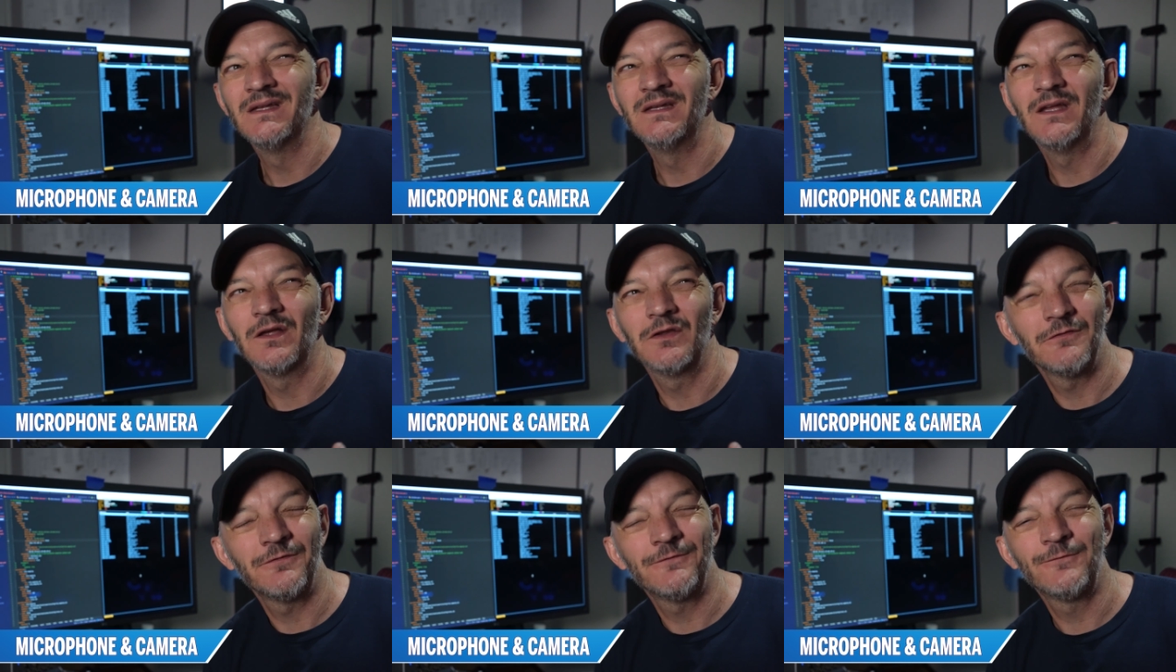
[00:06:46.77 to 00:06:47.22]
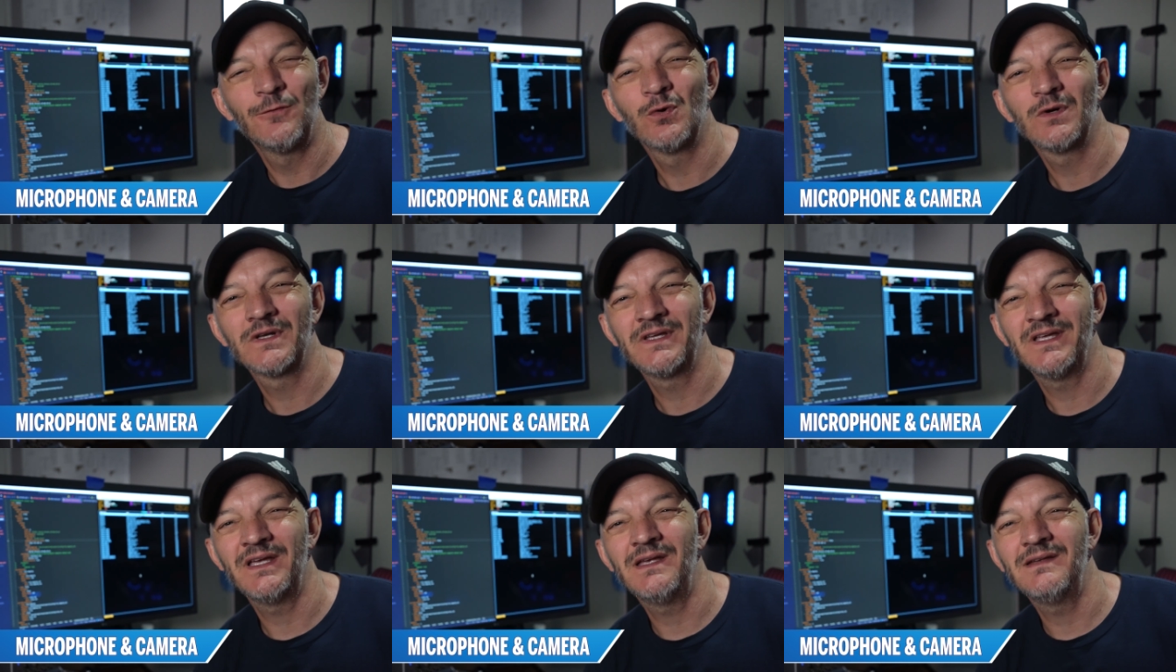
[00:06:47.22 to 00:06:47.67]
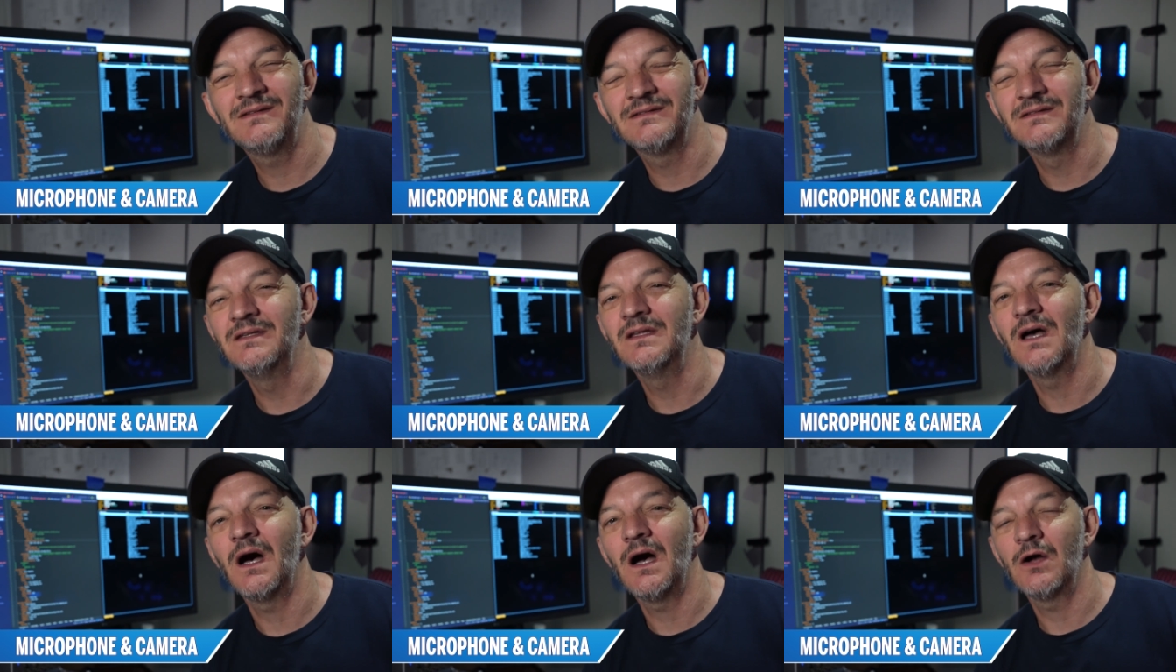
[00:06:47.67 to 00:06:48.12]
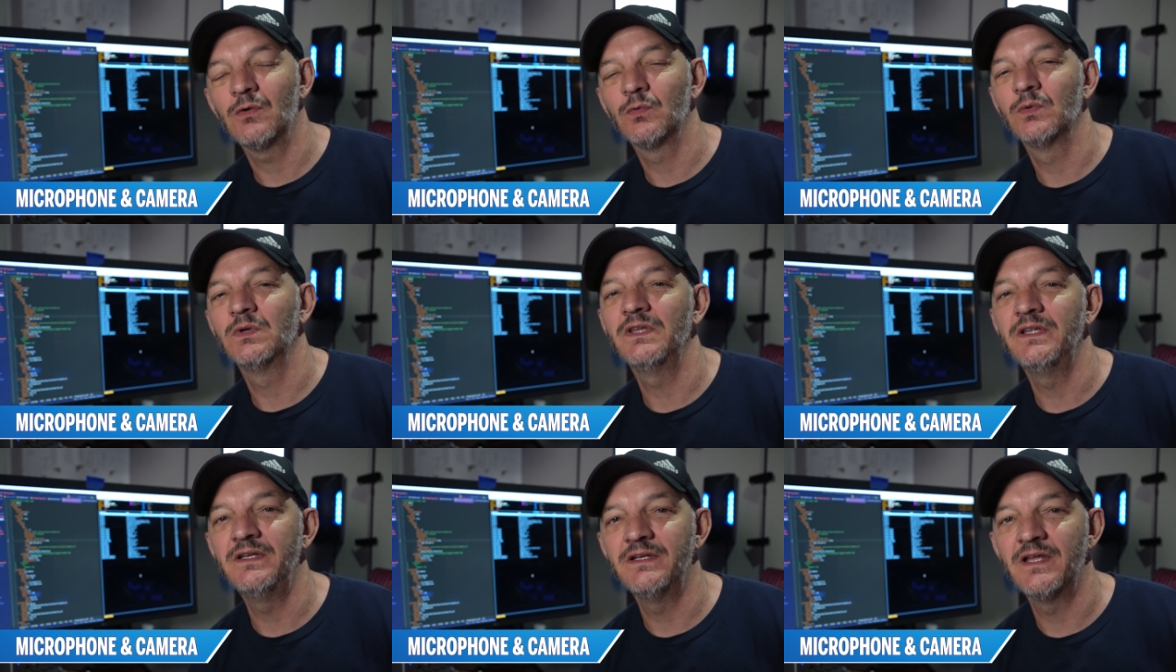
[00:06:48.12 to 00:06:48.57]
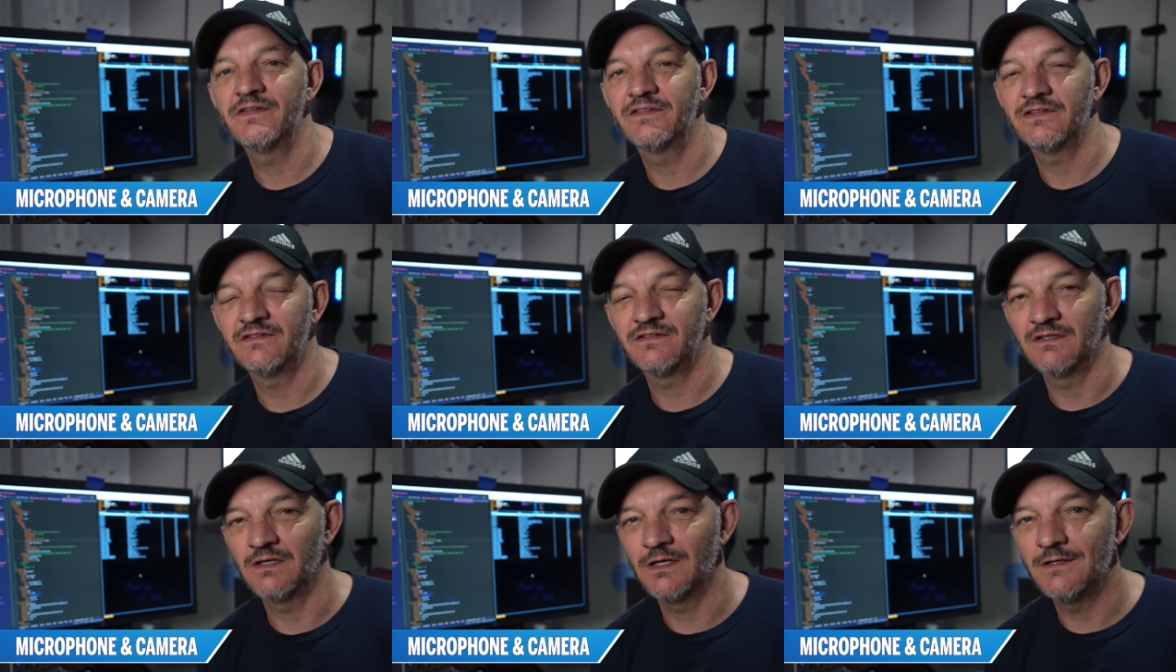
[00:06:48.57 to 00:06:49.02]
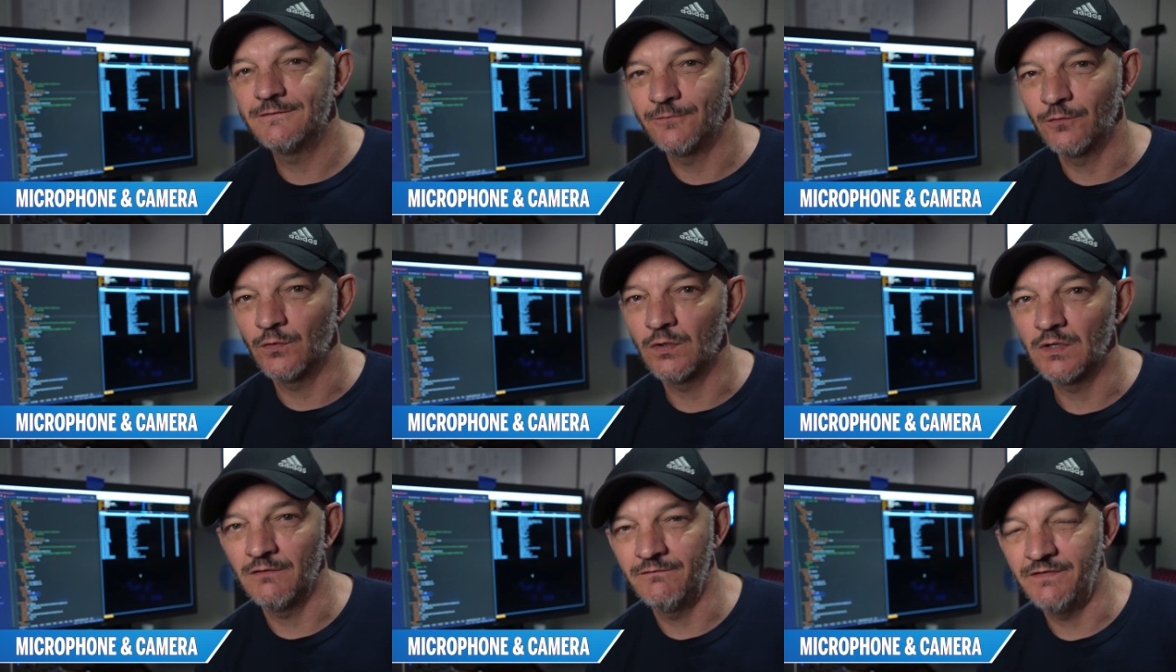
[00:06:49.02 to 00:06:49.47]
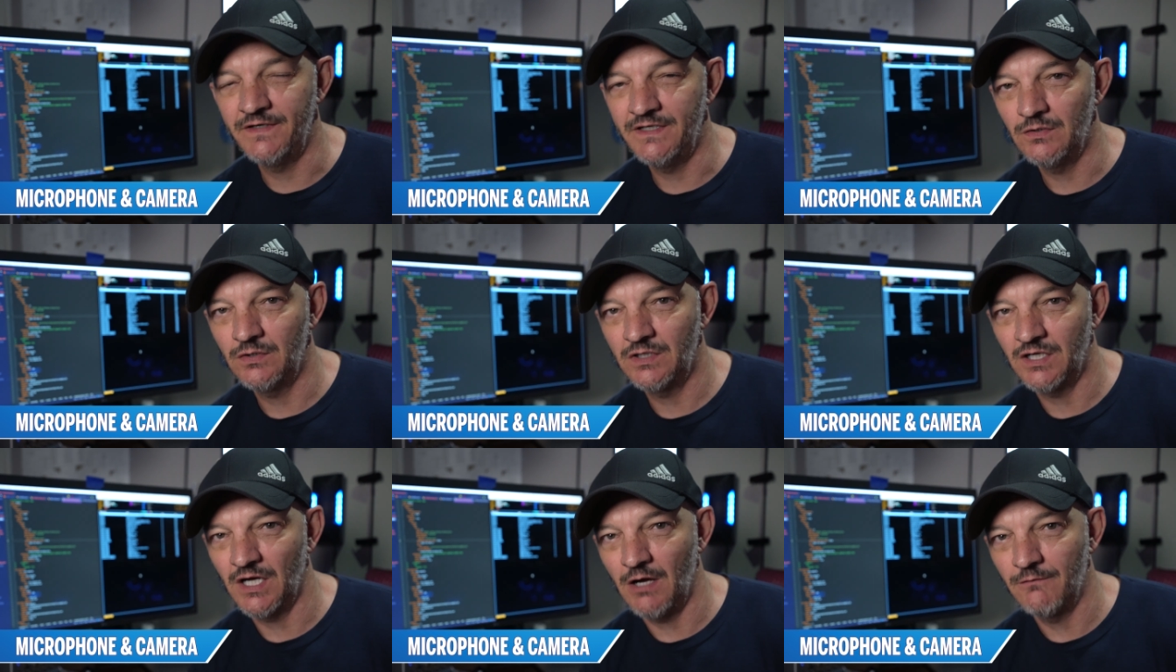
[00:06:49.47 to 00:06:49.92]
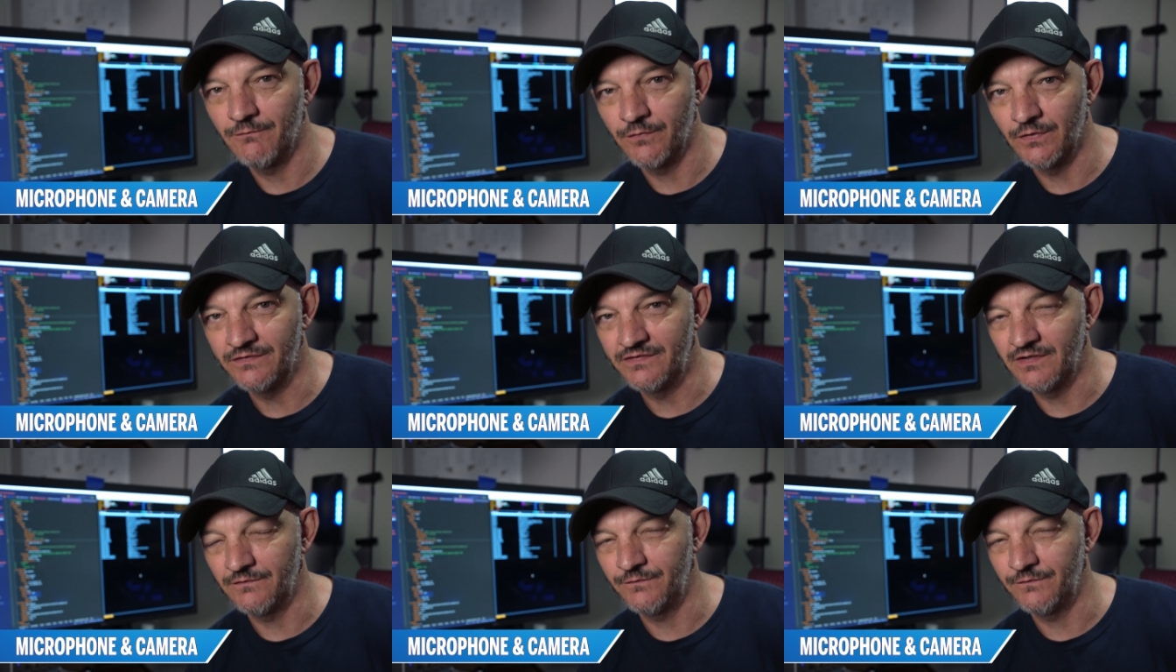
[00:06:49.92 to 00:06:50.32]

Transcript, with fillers: Now the four K is not really necessary for a video conference.